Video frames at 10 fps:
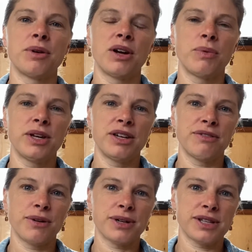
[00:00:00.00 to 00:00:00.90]
We
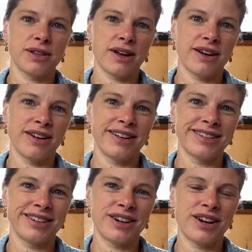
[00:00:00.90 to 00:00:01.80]
focus a lot
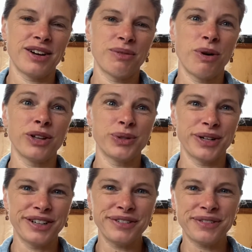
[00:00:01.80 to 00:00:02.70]
on
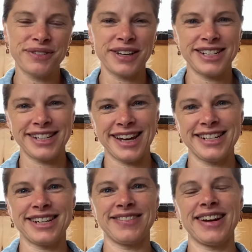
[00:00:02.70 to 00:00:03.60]
Waldorf
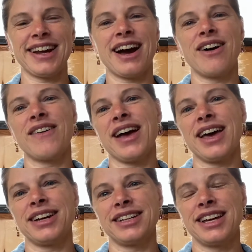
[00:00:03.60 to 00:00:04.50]
education right now,
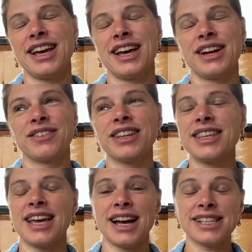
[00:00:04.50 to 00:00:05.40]
and really
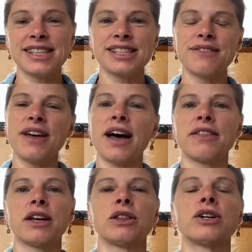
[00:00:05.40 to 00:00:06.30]
the essence of that,
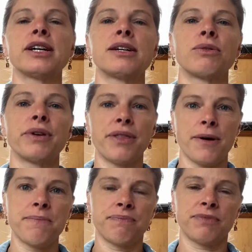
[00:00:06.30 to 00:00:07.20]
they look at
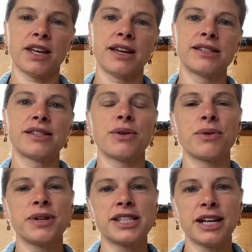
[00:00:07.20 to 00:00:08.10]
rhythm. And so the
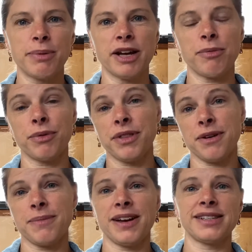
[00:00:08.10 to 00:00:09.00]
reason I bring up
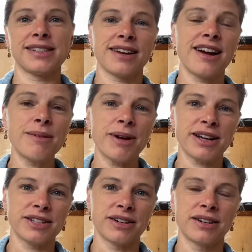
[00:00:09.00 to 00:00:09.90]
rhythm as a
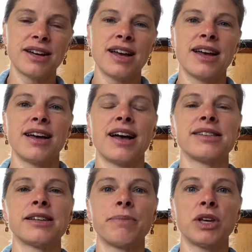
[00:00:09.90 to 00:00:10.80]
chiropractor
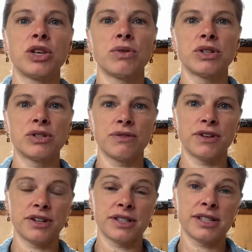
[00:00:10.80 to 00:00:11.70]
and something you can do for
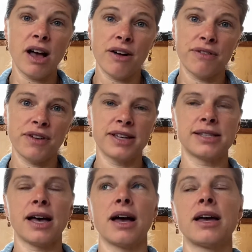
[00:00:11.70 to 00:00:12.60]
yourself is
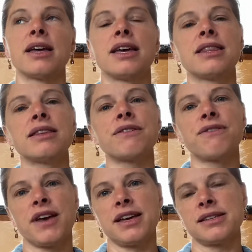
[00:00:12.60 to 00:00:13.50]
that in the
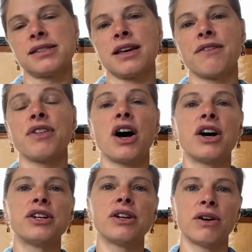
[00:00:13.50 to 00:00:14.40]
face of the
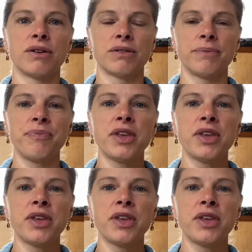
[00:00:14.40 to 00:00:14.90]
unknown,